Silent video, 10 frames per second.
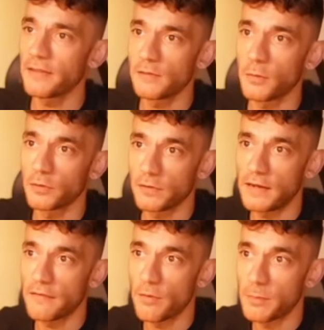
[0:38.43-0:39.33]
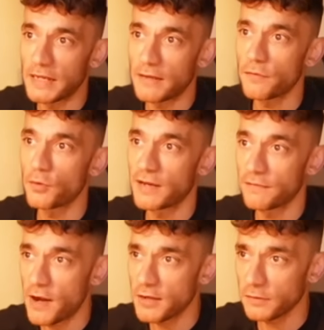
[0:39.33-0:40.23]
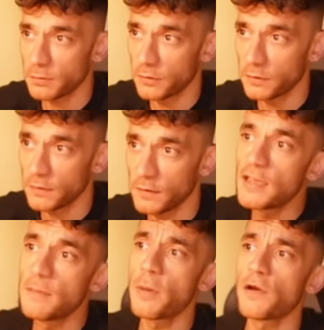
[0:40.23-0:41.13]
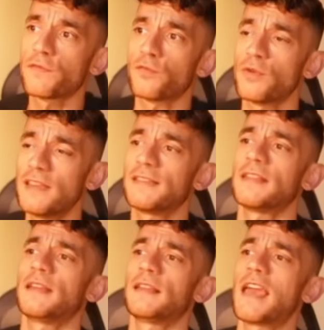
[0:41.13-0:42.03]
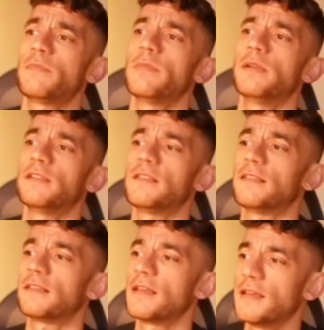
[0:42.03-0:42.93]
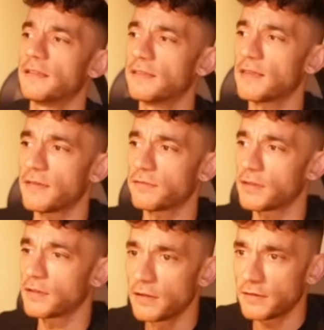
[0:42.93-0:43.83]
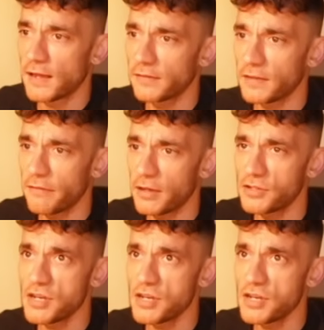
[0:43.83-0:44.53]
These models deliver meaningful advancements in both reasoning capabilities and safety. So let's give it a